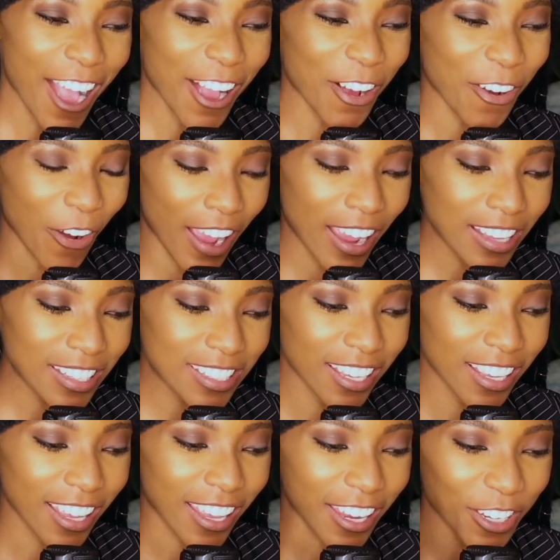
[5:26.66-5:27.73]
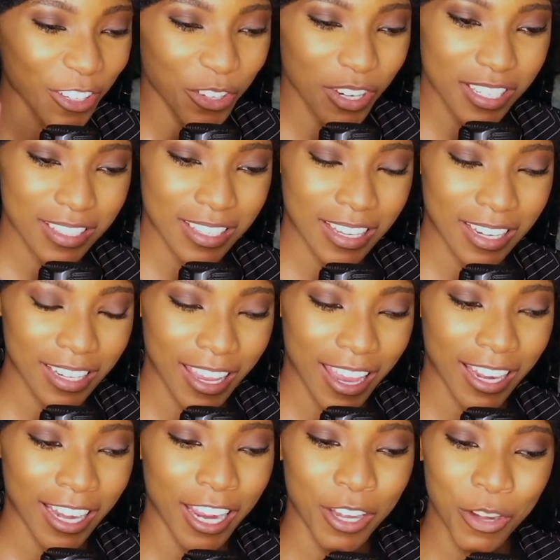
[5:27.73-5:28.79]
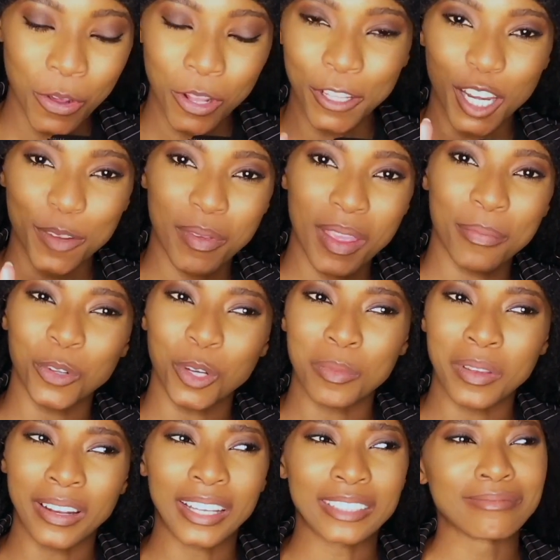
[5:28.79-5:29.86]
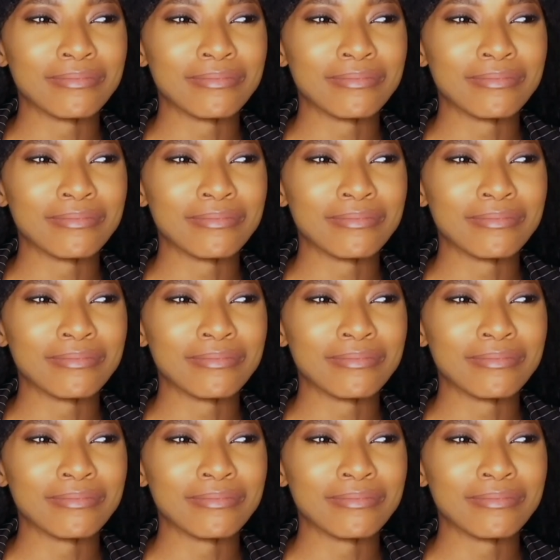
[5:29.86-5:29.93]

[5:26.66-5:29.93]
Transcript: Quite interestingly, and I know a lot of people will be like,